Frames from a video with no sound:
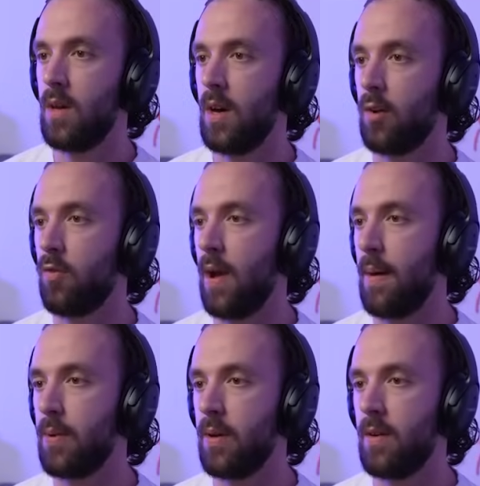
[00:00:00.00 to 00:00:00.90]
Oh,
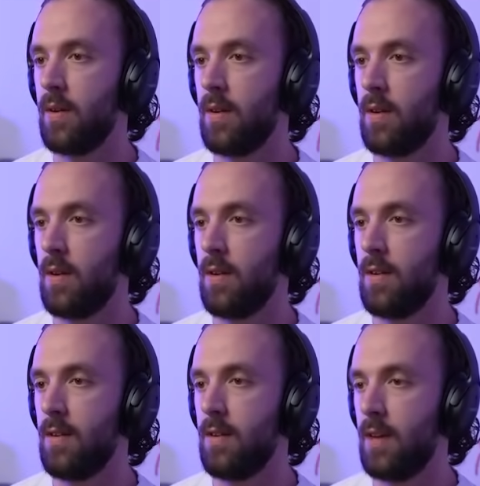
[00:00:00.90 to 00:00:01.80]
crap.
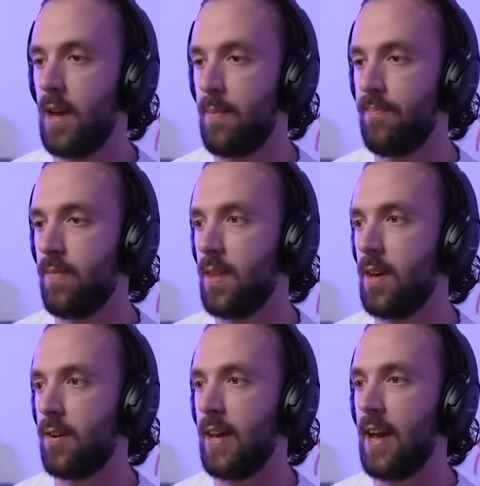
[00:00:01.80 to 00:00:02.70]
Yep.
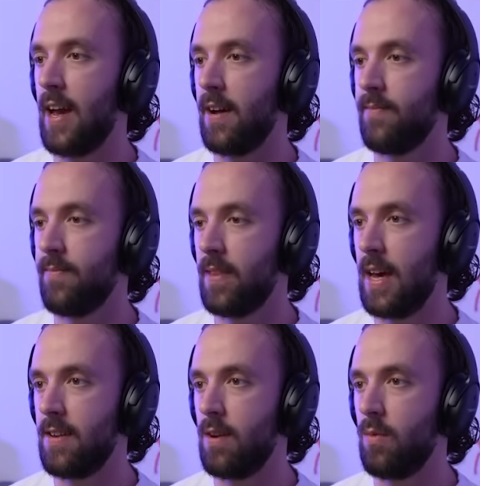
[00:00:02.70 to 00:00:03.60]
Okay.
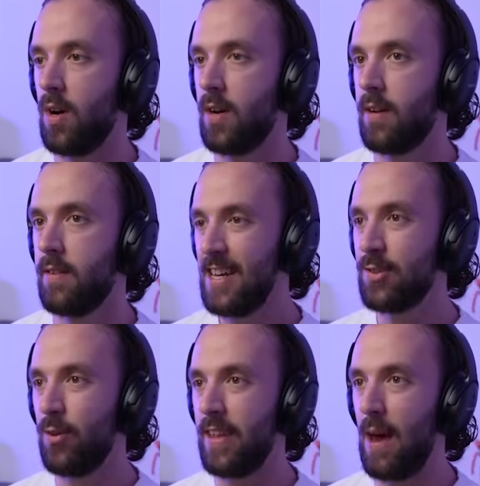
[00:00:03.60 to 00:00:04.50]
That didn't work.
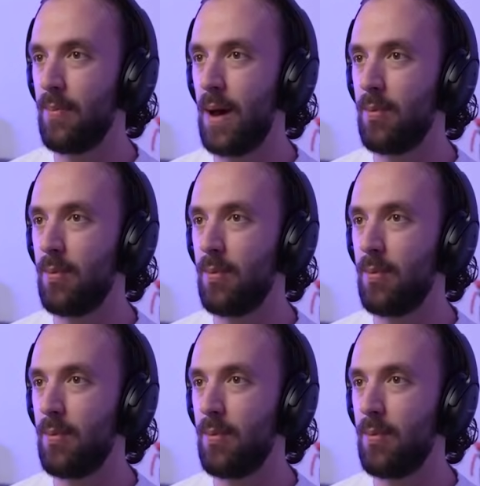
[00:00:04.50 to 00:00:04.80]
It's cool the Empire